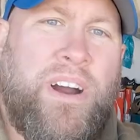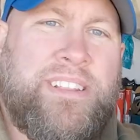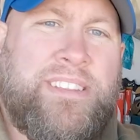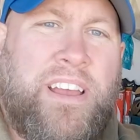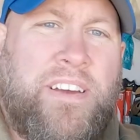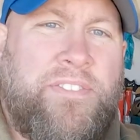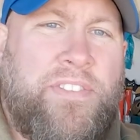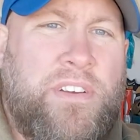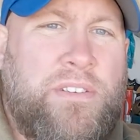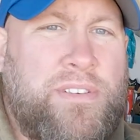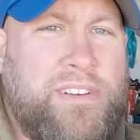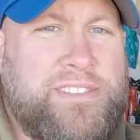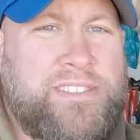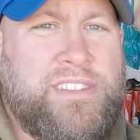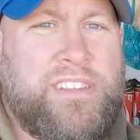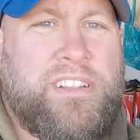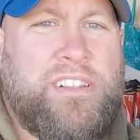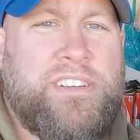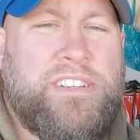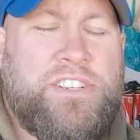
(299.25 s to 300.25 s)
Well, that definitely wasn't
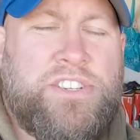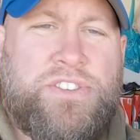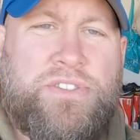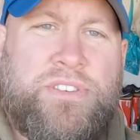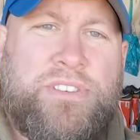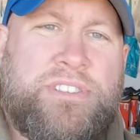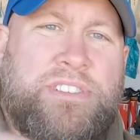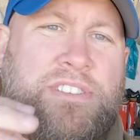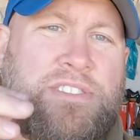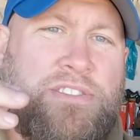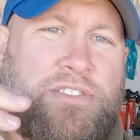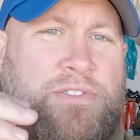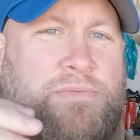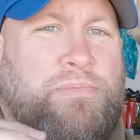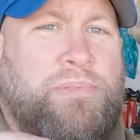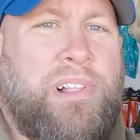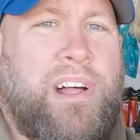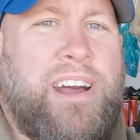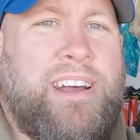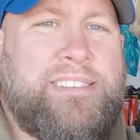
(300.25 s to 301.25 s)
the cleanest choice because there's
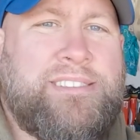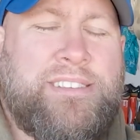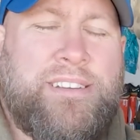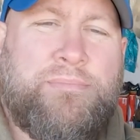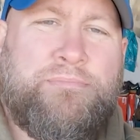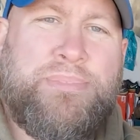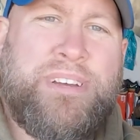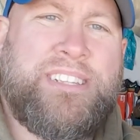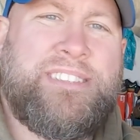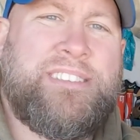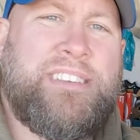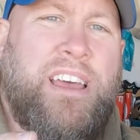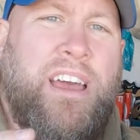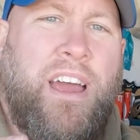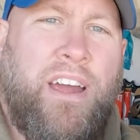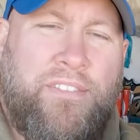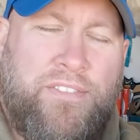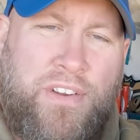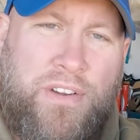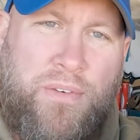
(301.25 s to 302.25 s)
plastic bits
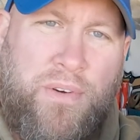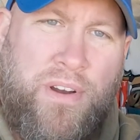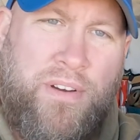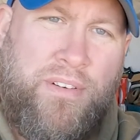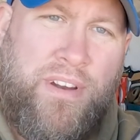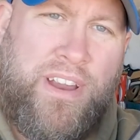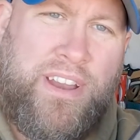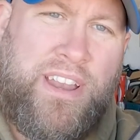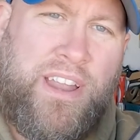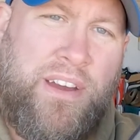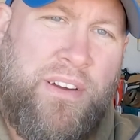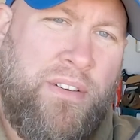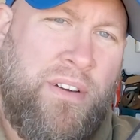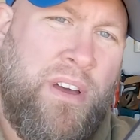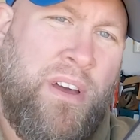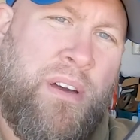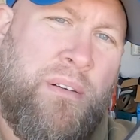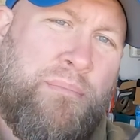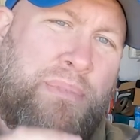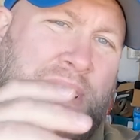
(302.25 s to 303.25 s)
everywhere right now,
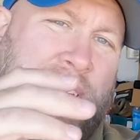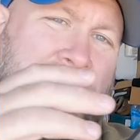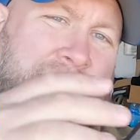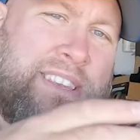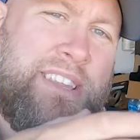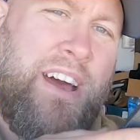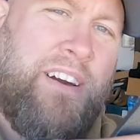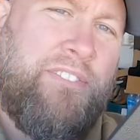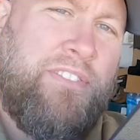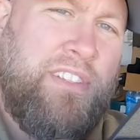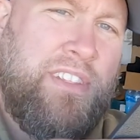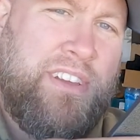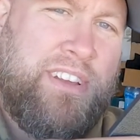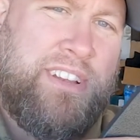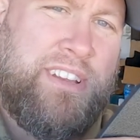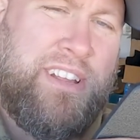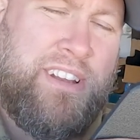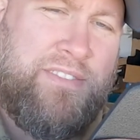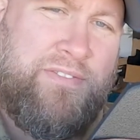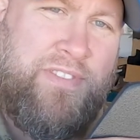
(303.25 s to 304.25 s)
but it definitely
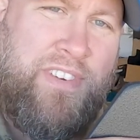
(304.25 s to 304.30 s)
did a